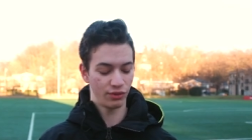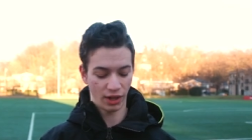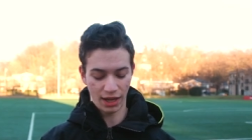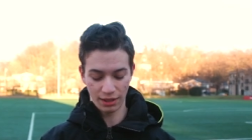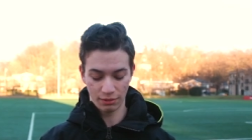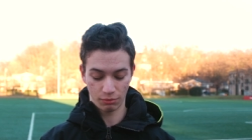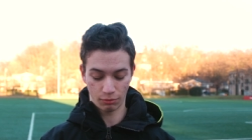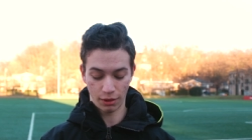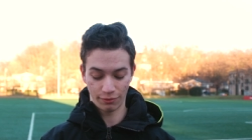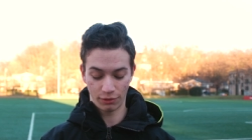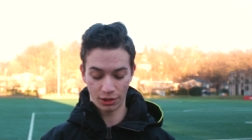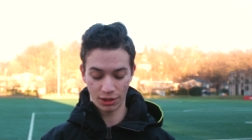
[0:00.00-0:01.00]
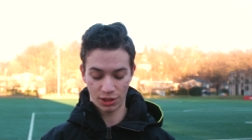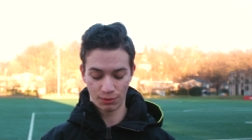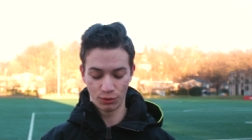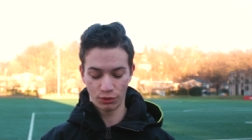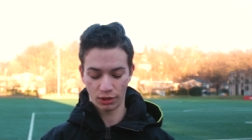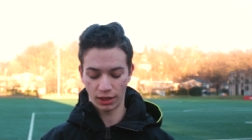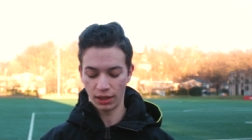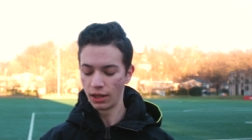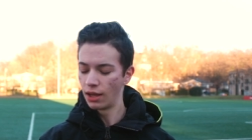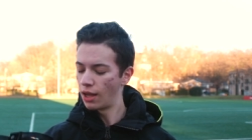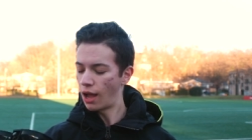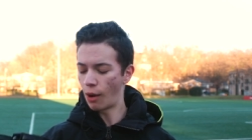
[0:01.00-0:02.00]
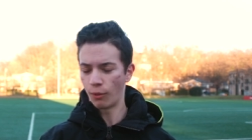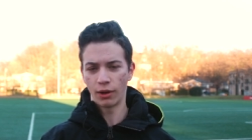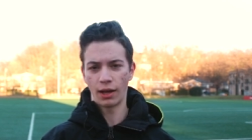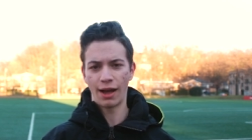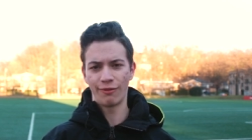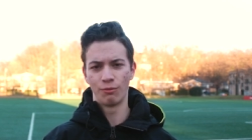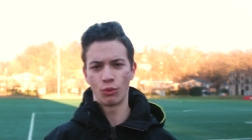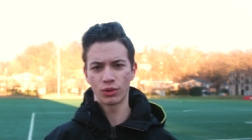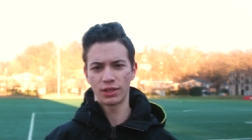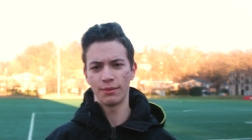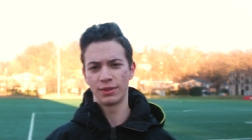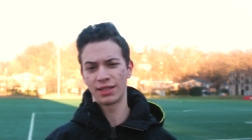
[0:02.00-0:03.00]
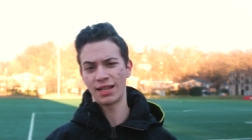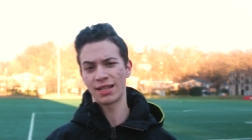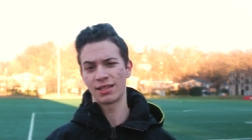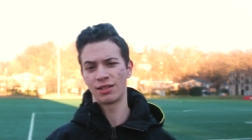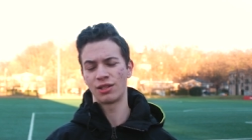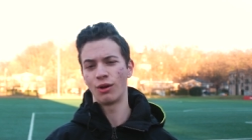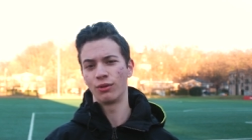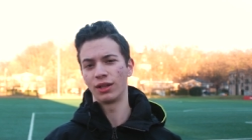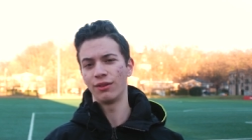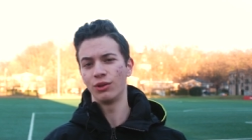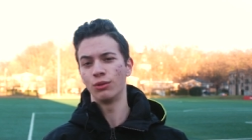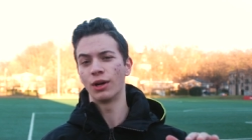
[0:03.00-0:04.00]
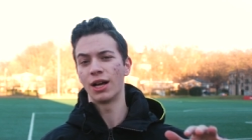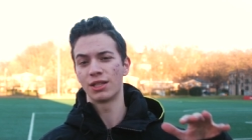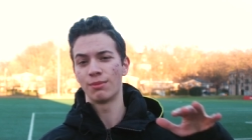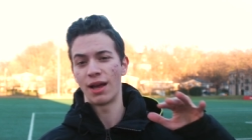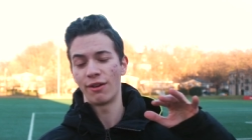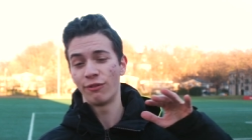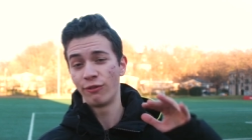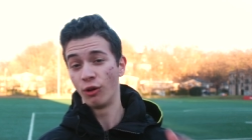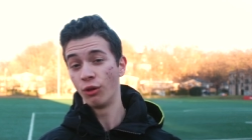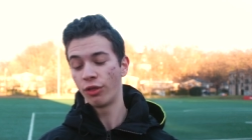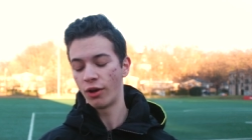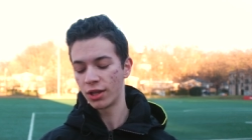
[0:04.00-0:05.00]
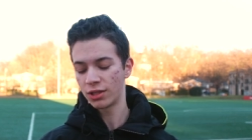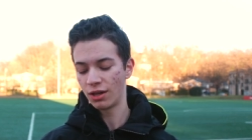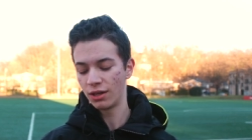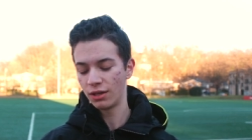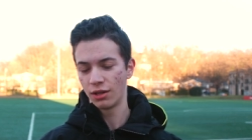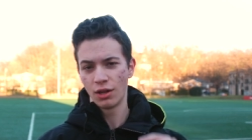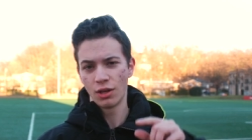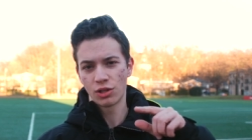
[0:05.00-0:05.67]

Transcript: flight went really smoothly. I wanna have more time to test this though and give you guys my full thoughts on it.